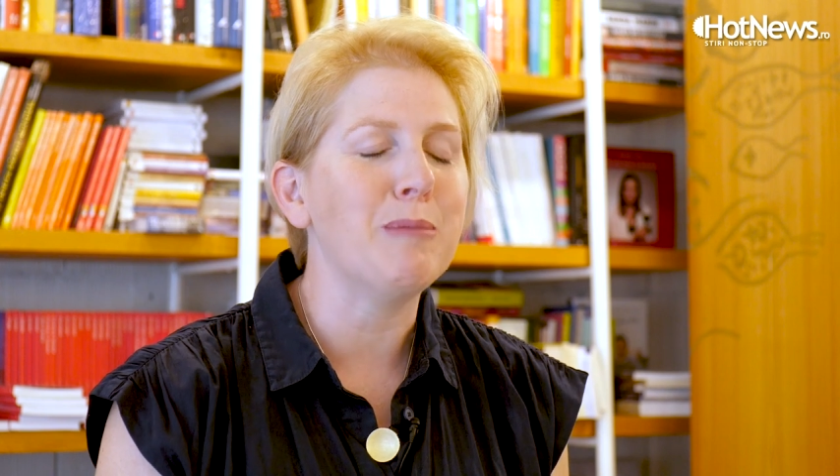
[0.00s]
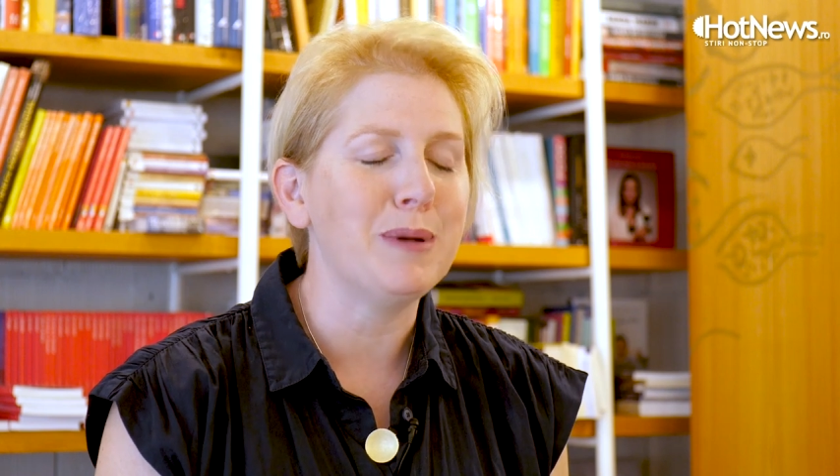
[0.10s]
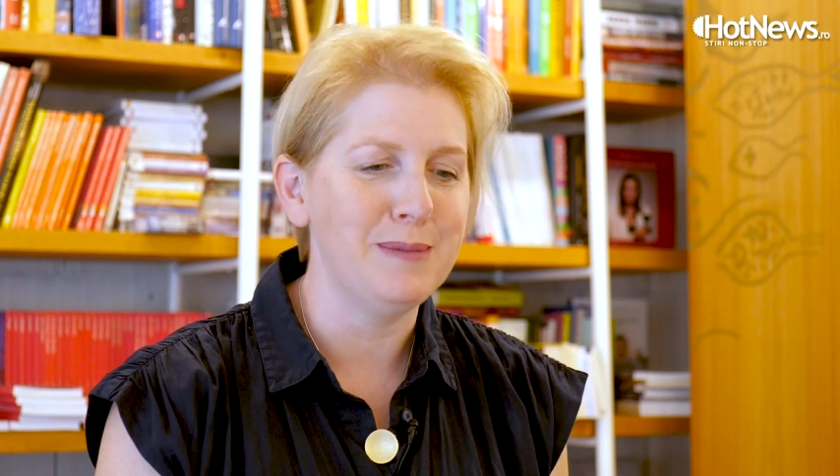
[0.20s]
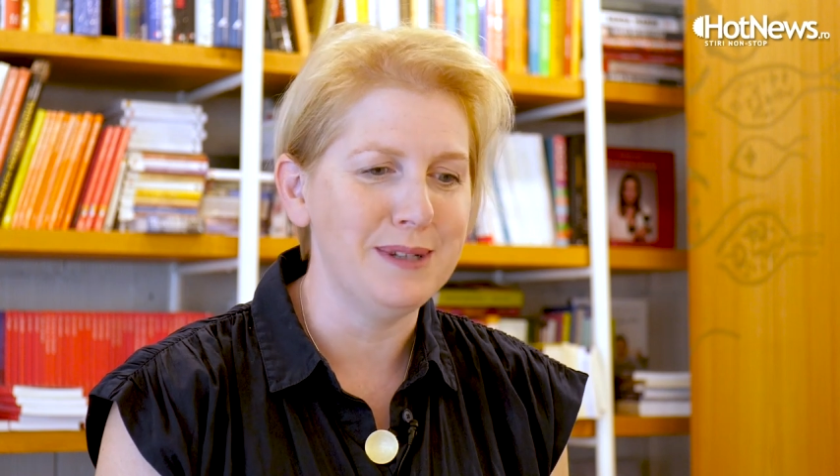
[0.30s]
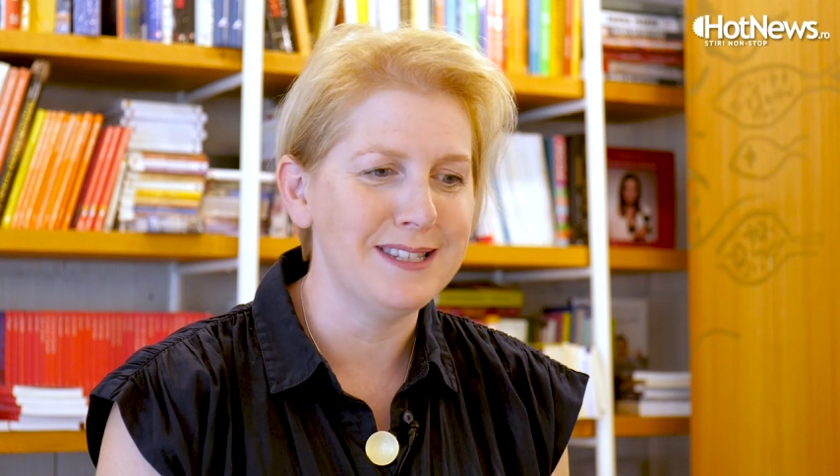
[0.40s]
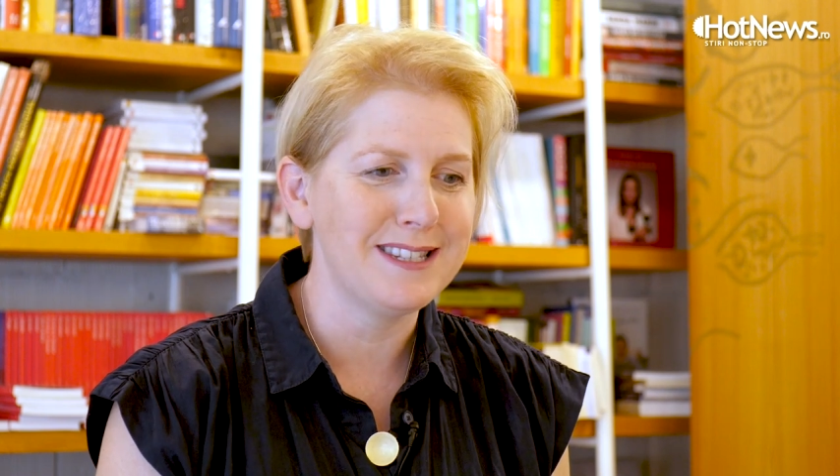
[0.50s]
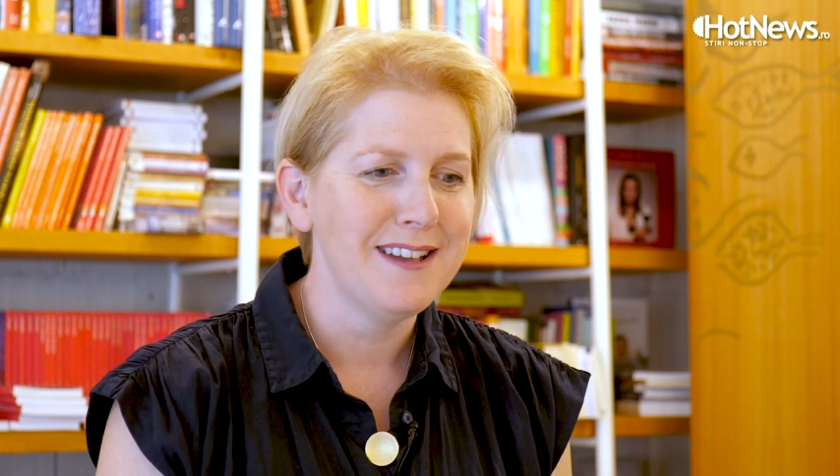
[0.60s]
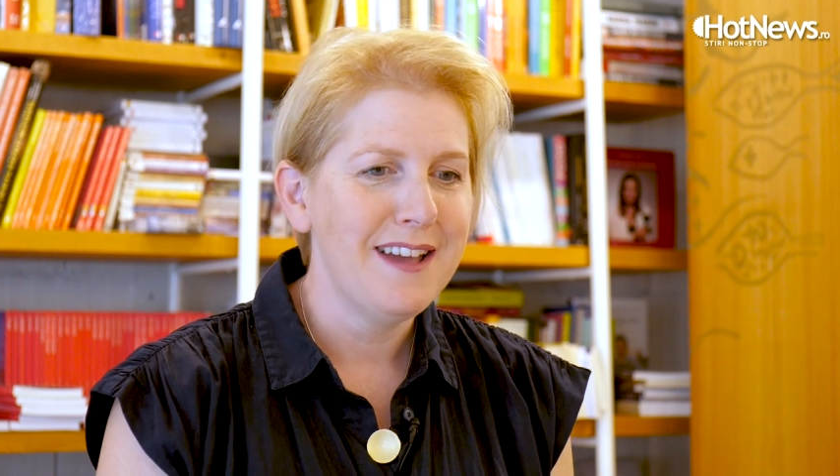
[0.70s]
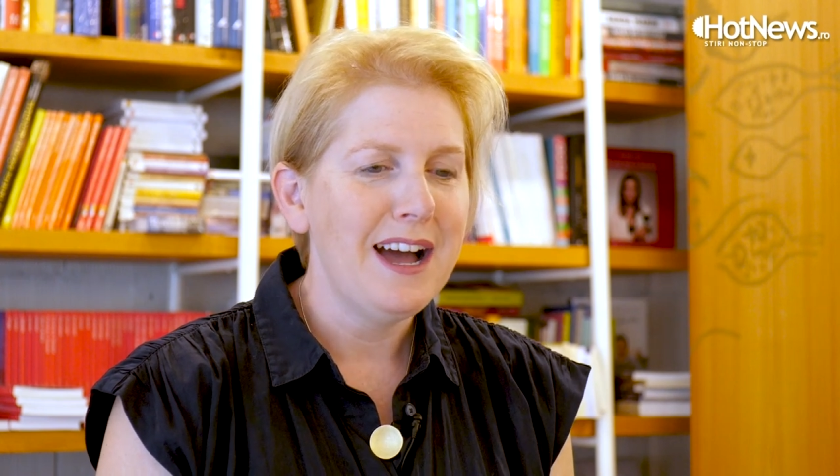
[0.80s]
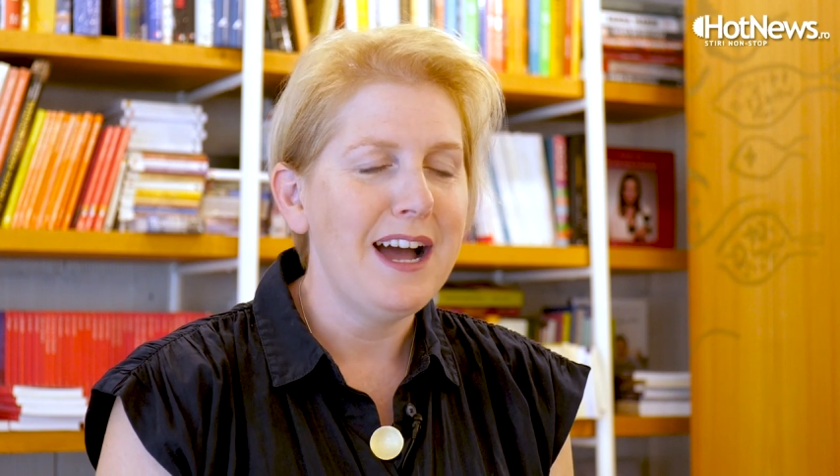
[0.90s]
compliments.
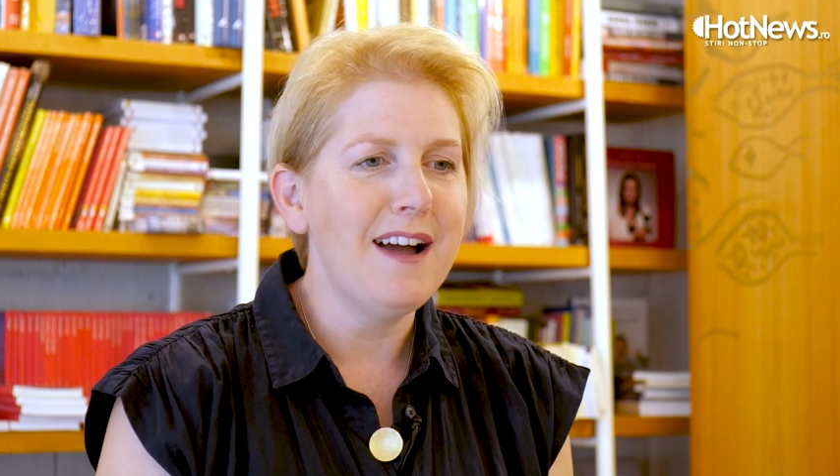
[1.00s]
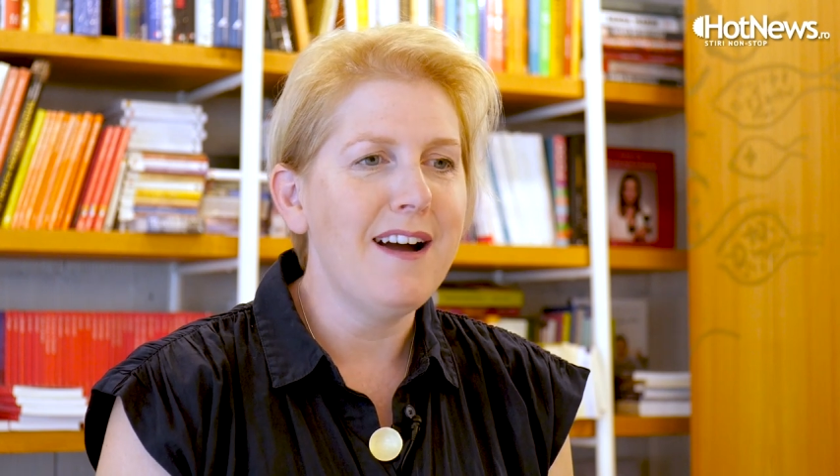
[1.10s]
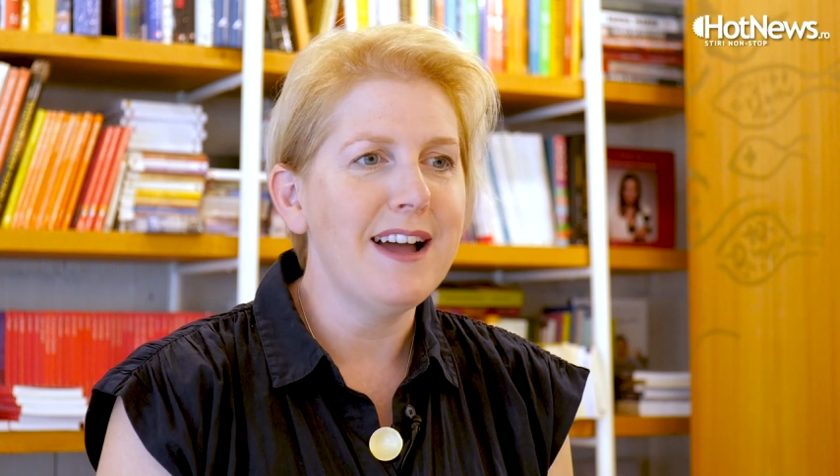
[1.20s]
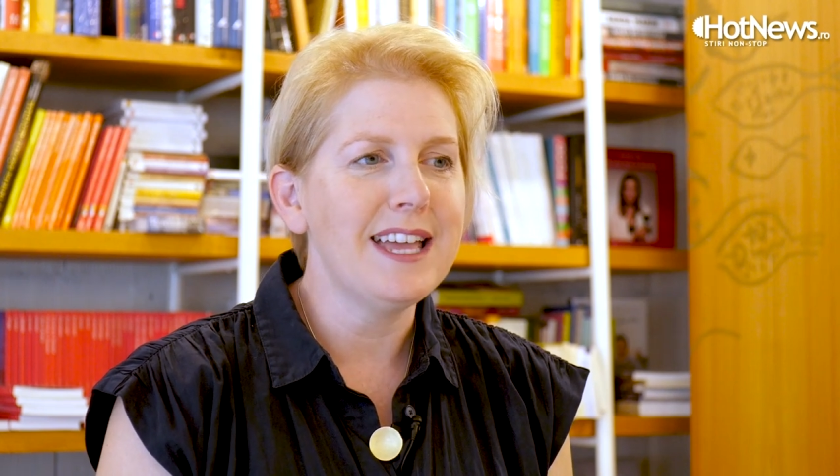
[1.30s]
Uh,